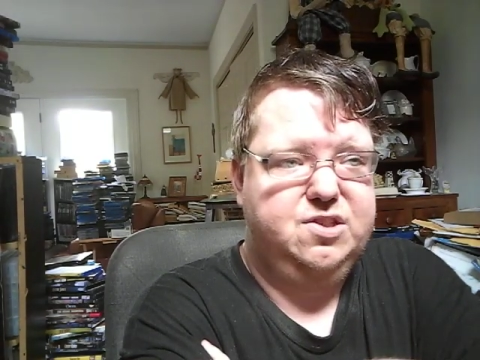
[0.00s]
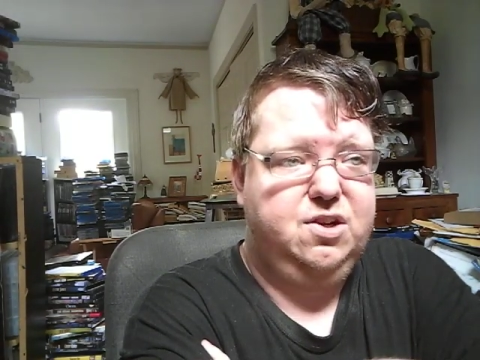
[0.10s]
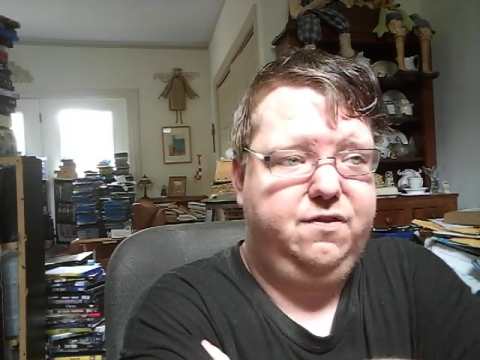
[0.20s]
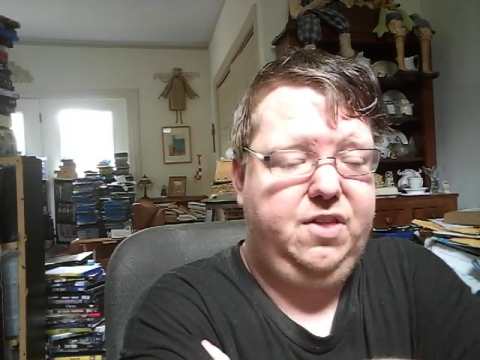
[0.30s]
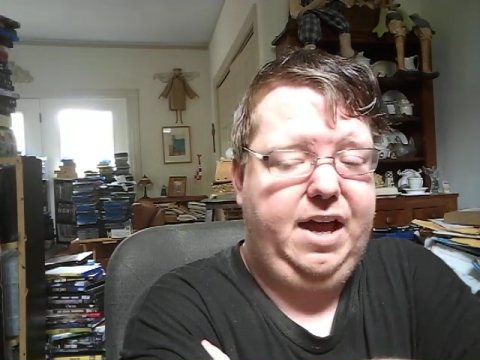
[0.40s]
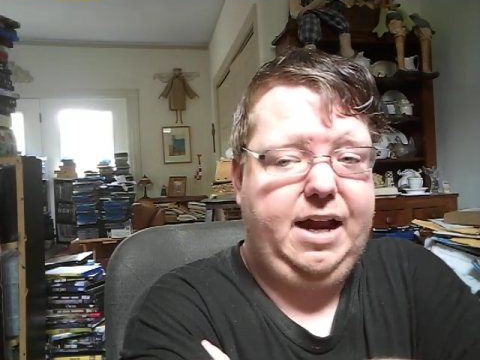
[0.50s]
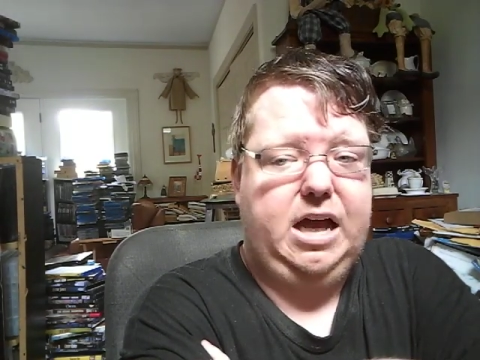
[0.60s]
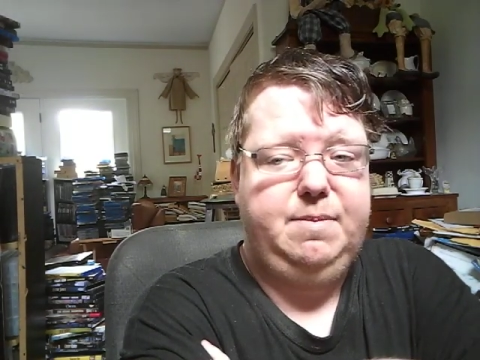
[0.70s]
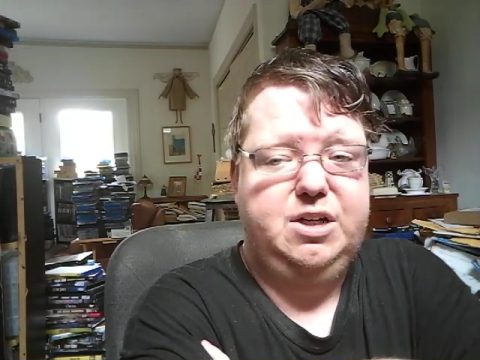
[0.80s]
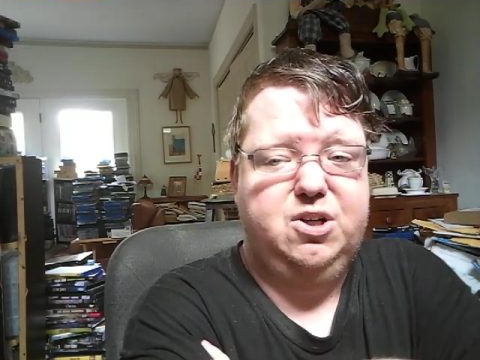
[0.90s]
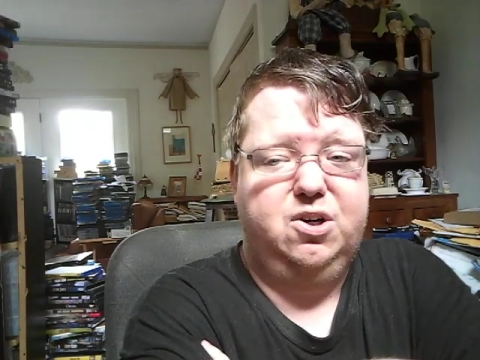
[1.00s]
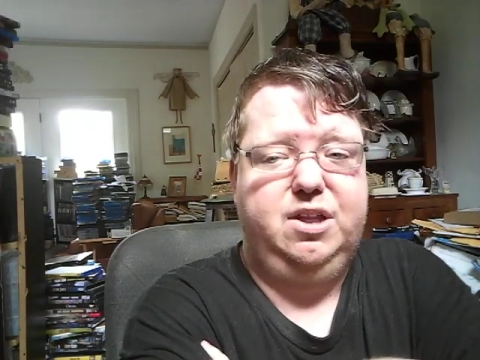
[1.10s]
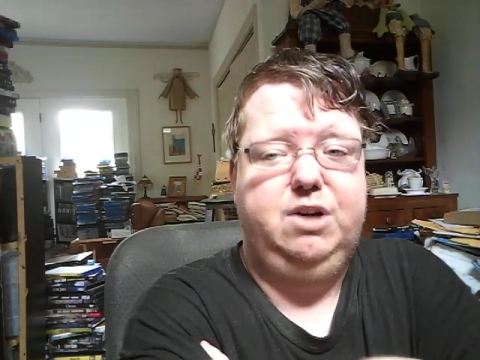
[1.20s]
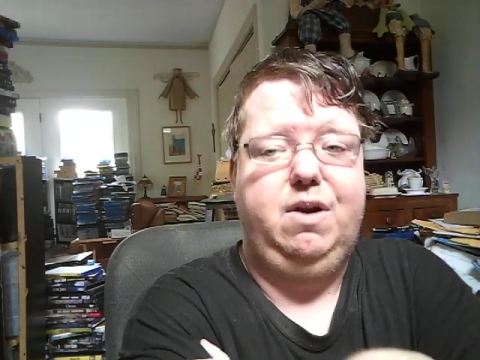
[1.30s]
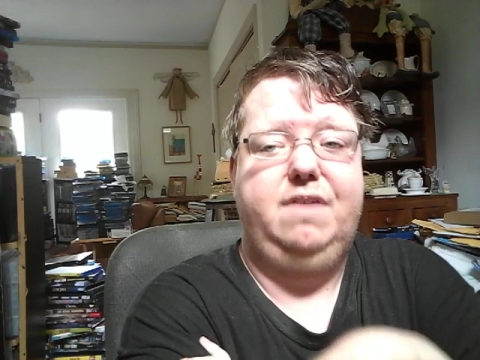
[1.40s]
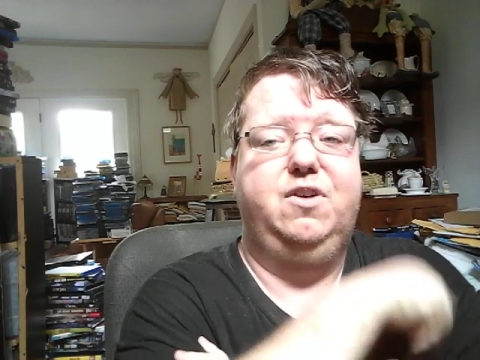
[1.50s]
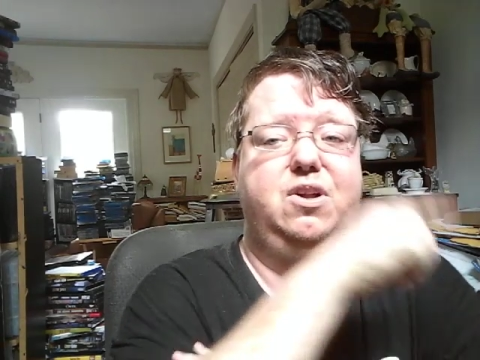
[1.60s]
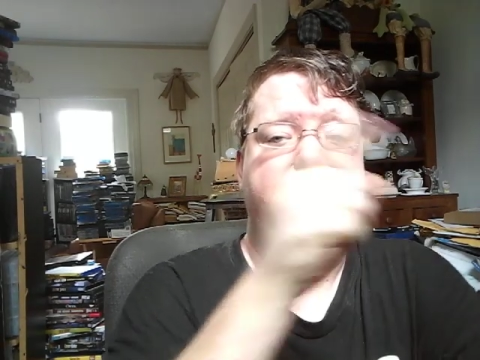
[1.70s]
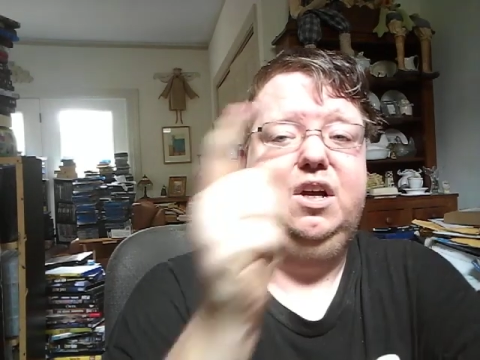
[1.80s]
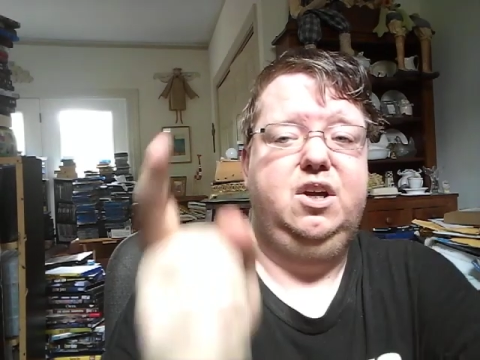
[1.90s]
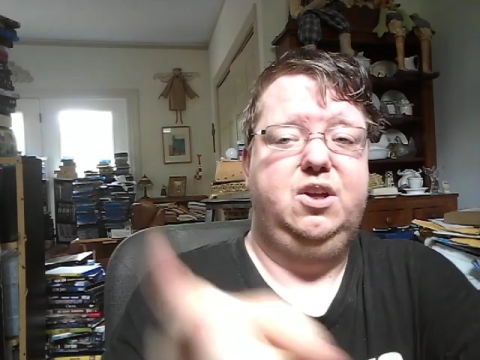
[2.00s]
and so for that, I'm eternally grateful.